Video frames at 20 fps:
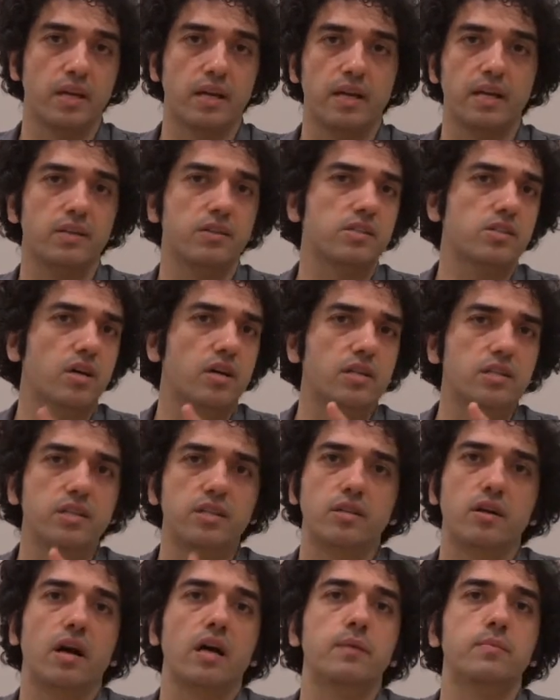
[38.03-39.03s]
And it's
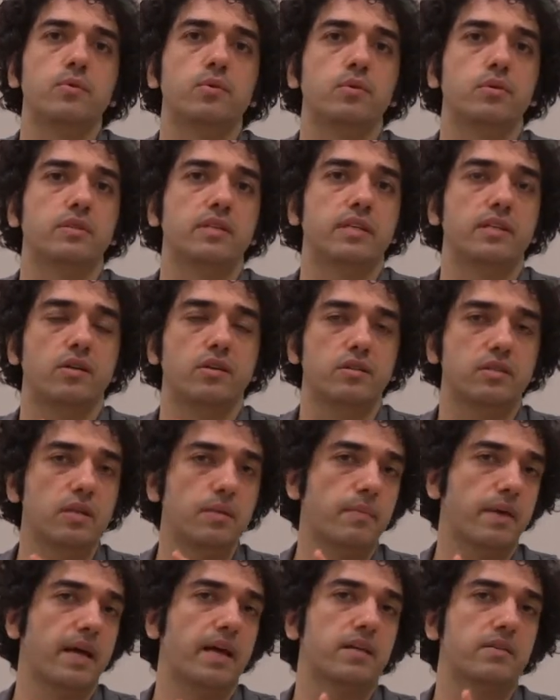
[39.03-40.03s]
undeniable that our
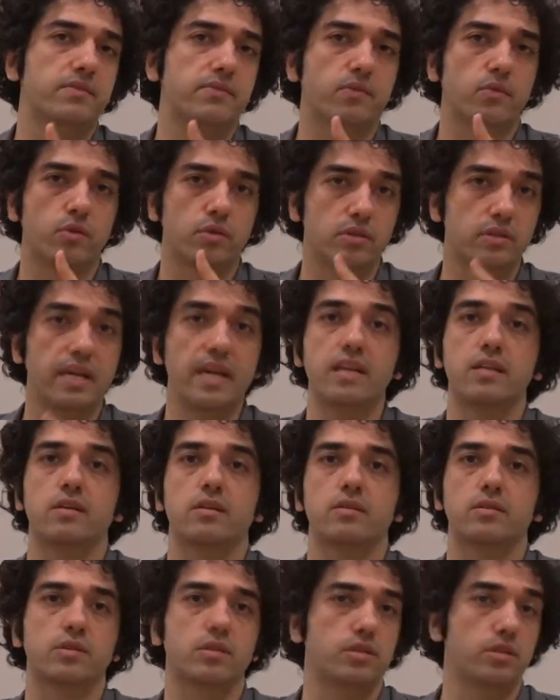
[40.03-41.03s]
demand for
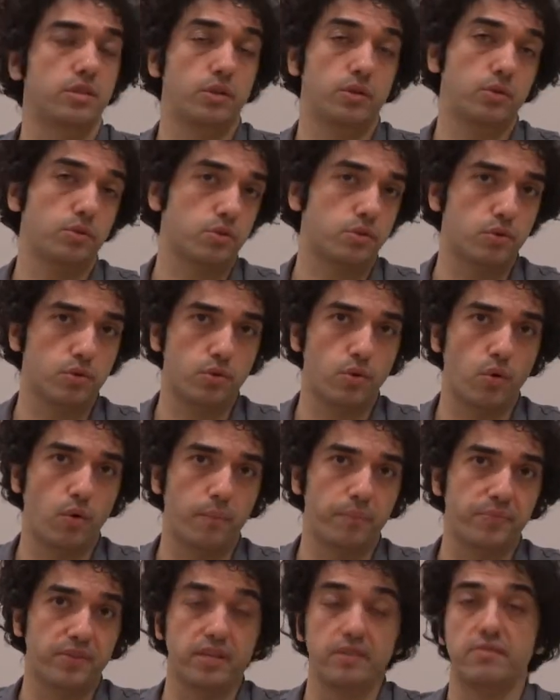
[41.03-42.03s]
data continues to
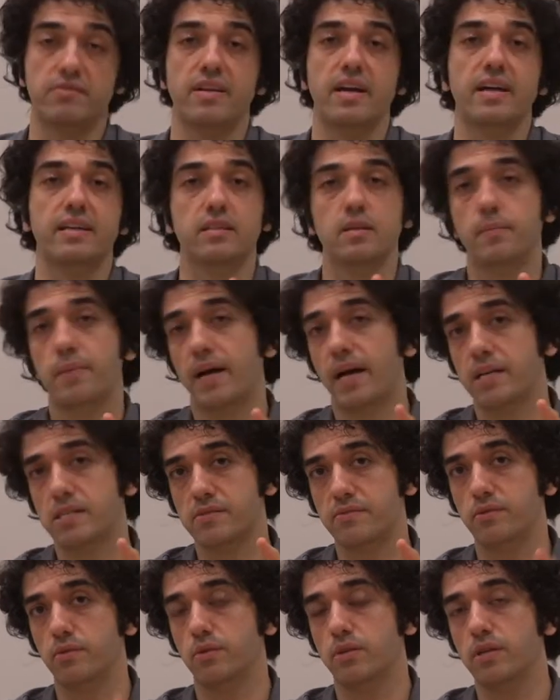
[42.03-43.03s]
grow. In fact, in the past
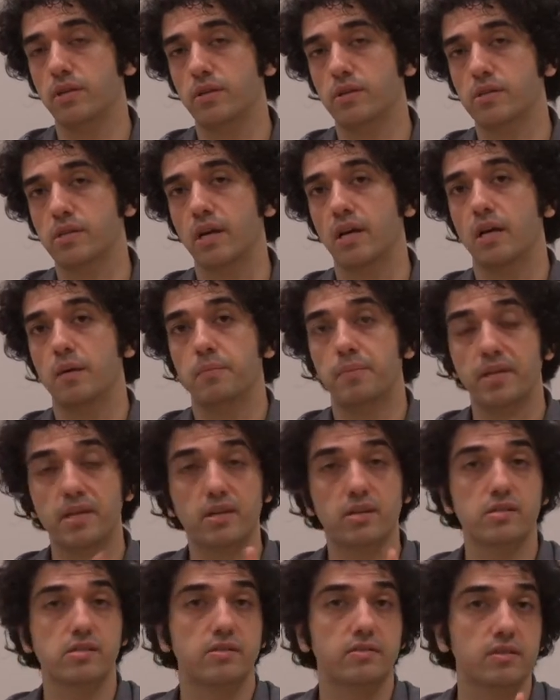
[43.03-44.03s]
few years,
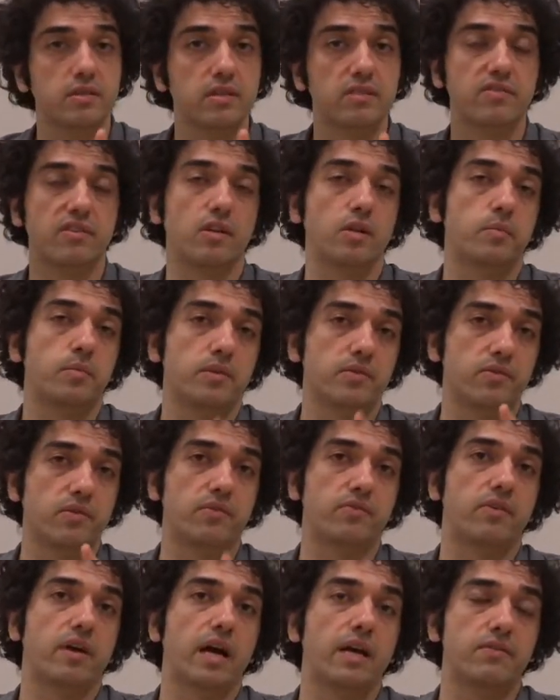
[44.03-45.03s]
because of the development for
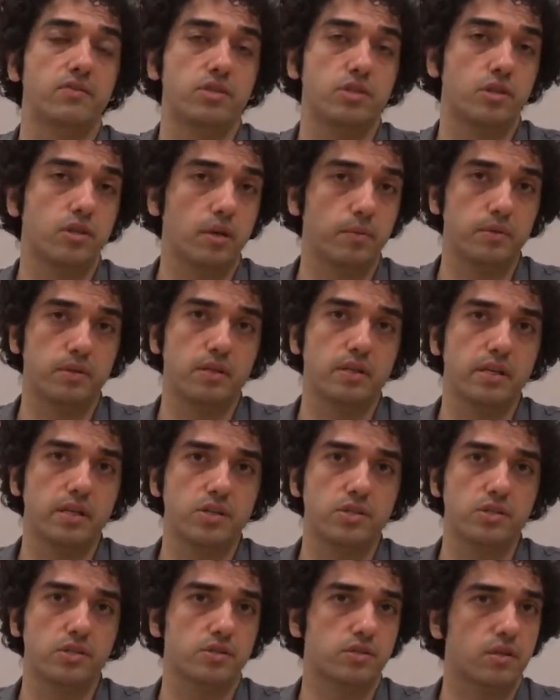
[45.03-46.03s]
5G
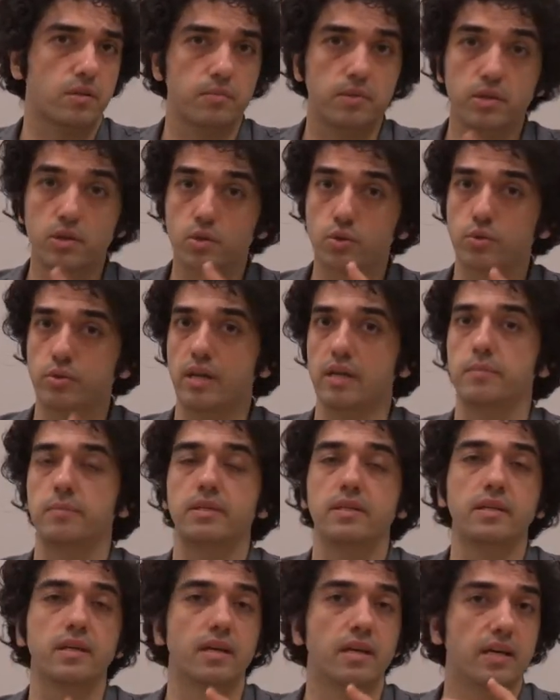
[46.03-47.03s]
communication, some
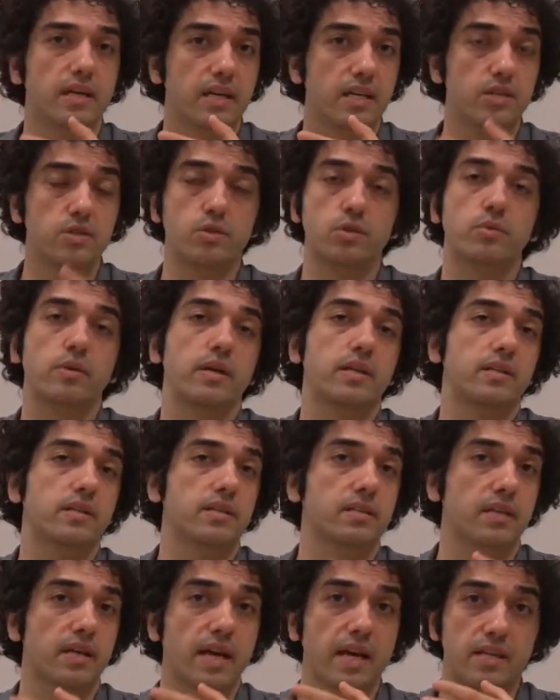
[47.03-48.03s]
incredibly
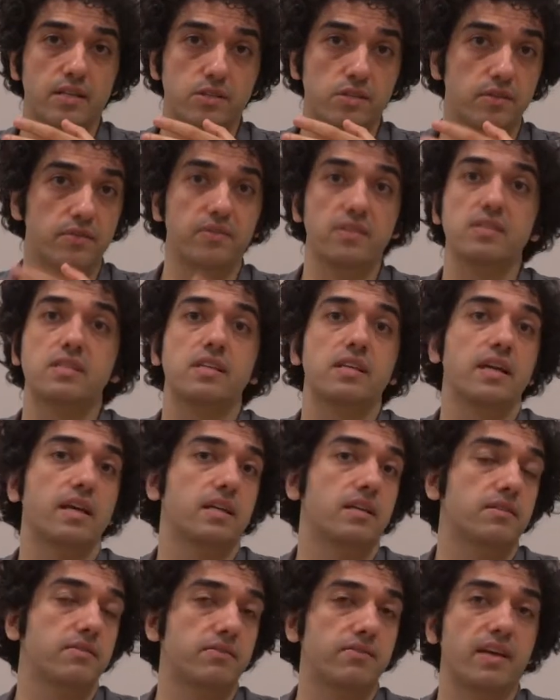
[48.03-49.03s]
integrated and
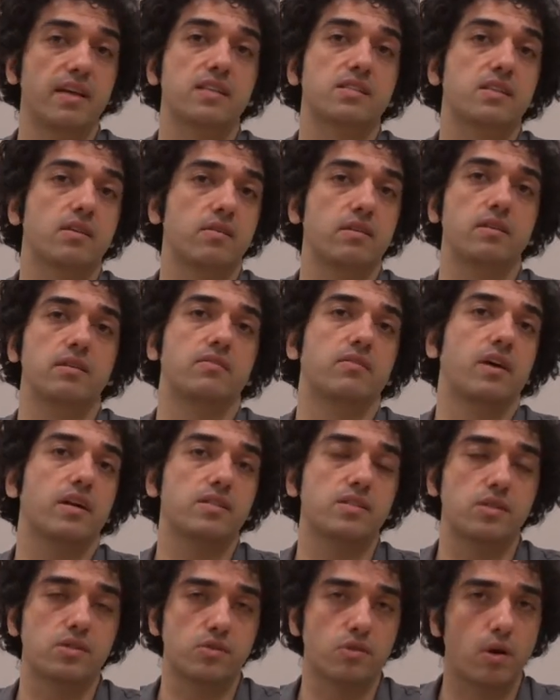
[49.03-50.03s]
sophisticated phased array
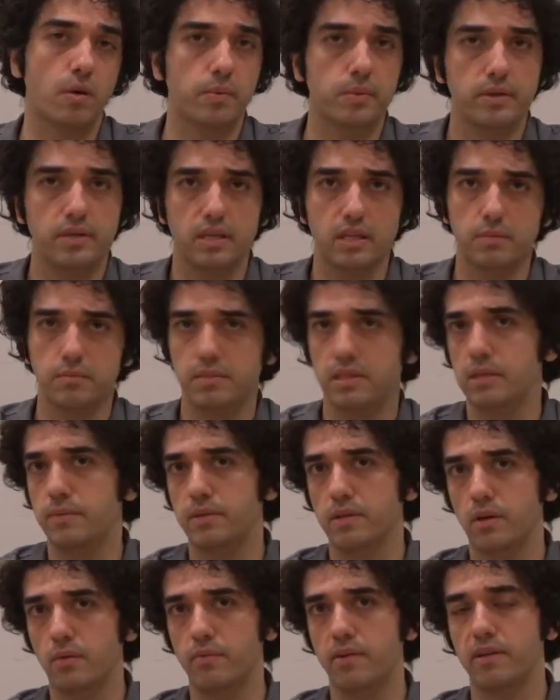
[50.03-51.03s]
devices operating in
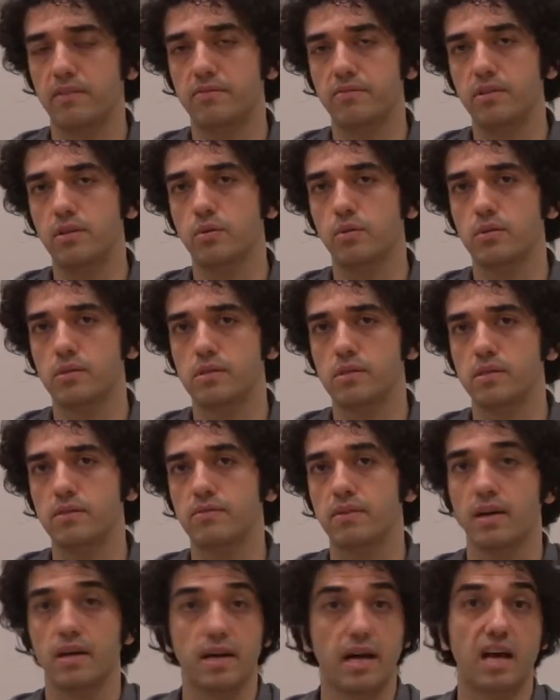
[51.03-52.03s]
millimeter wave frequency
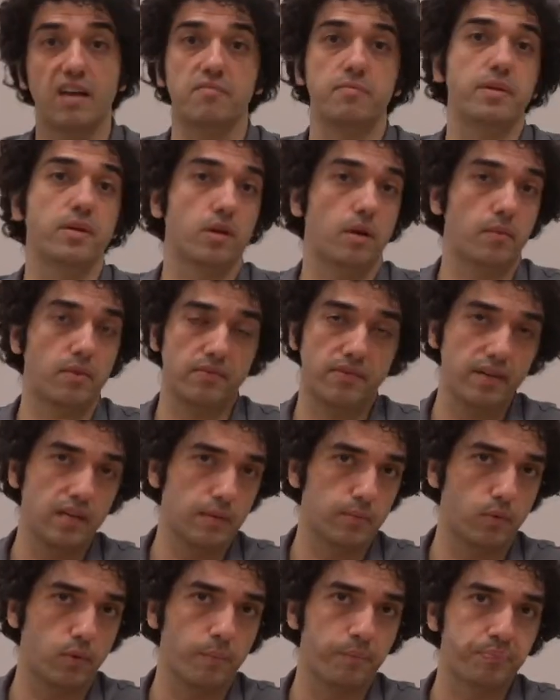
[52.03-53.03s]
have become
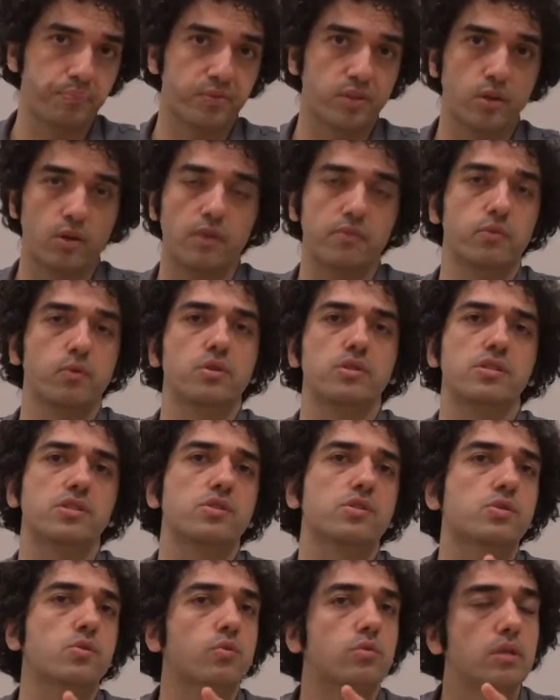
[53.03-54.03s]
available. Of course, this
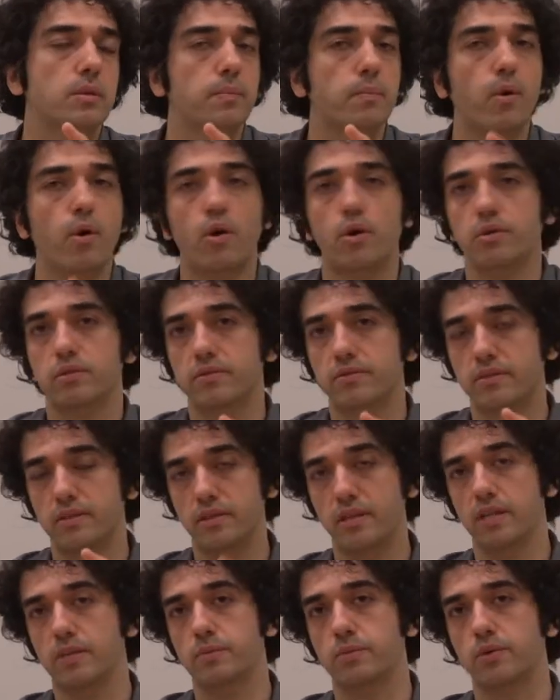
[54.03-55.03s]
is only part of the
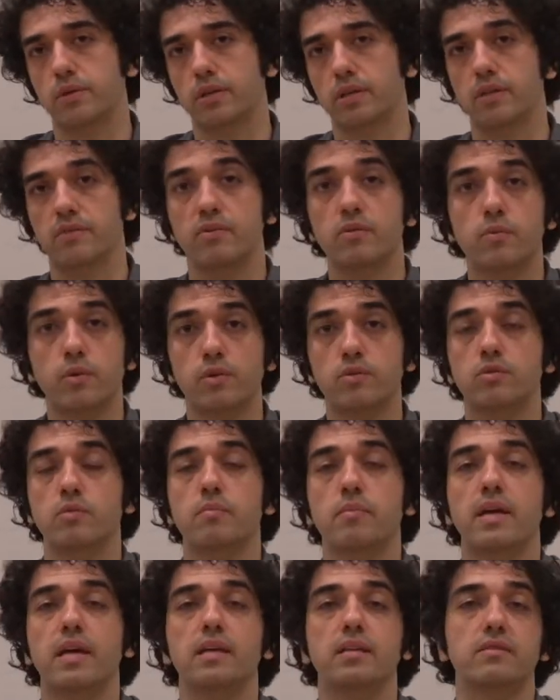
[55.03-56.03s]
network. If we want to
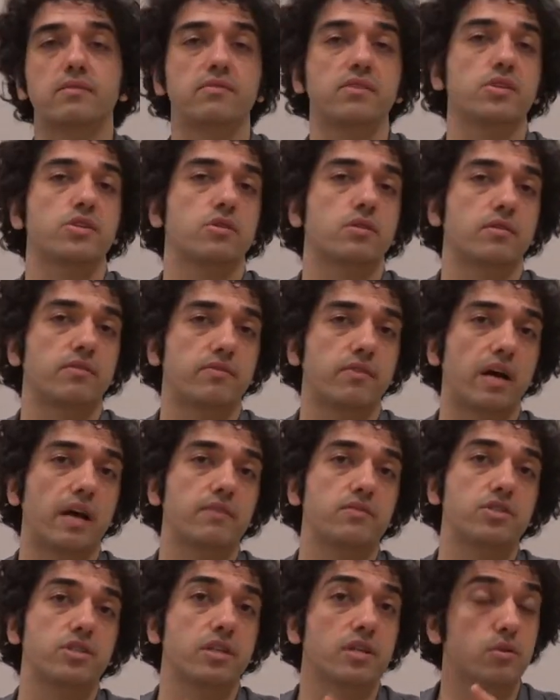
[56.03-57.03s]
make the vision of
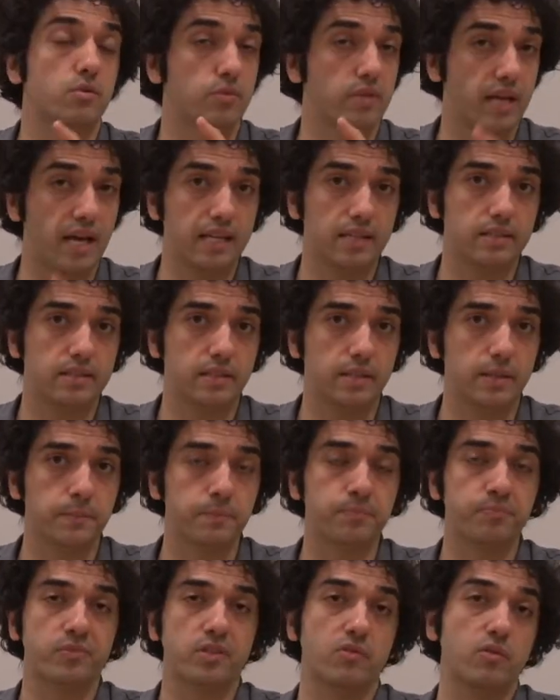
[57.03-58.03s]
5G a reality,
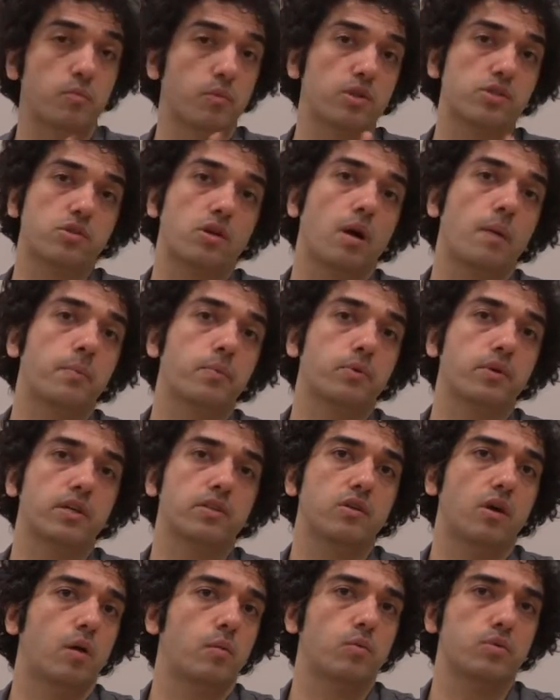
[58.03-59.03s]
we must upgrade
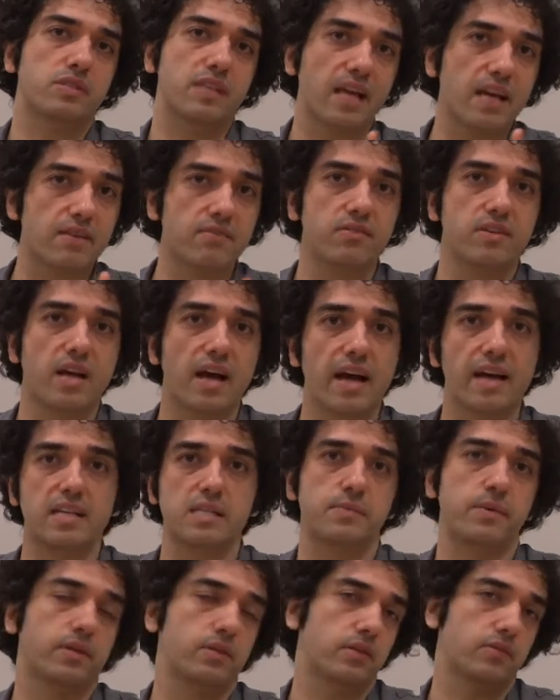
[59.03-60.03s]
almost every
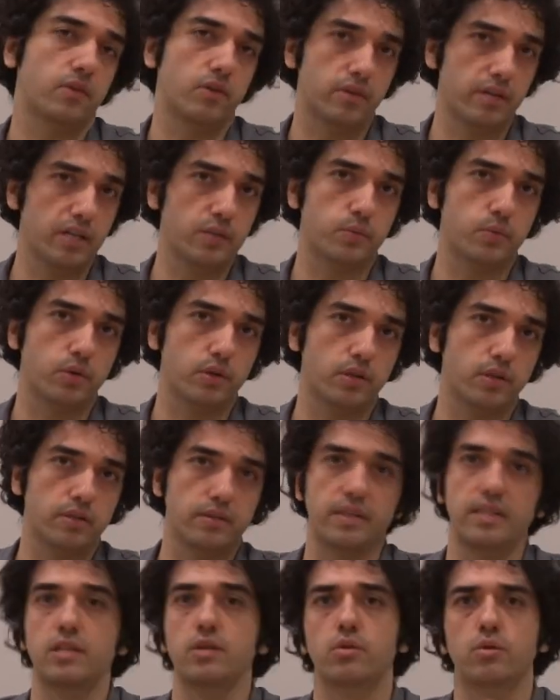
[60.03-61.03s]
aspect of our network.
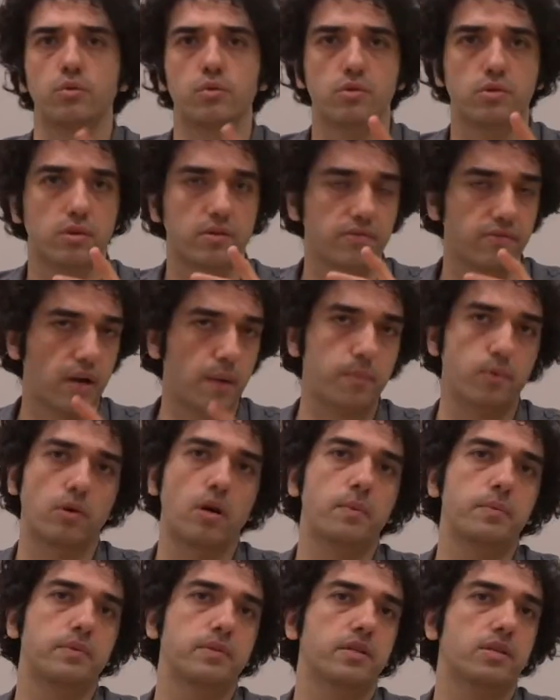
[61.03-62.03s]
That includes our fiber
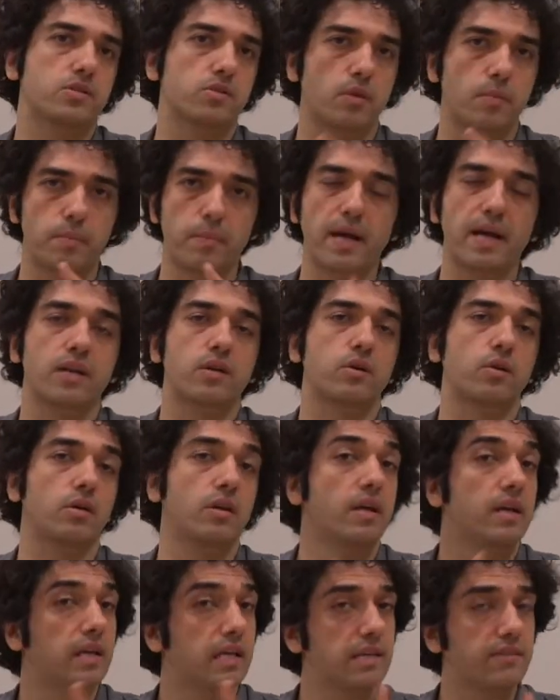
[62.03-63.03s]
optics, our backhaul,
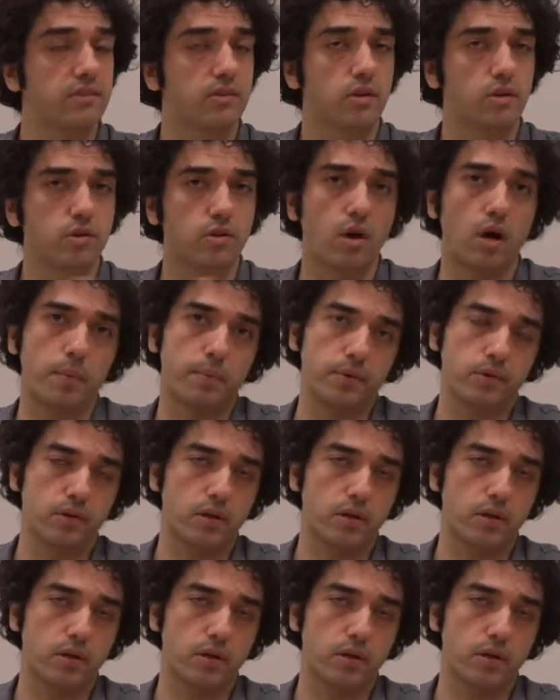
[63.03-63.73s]
even our copper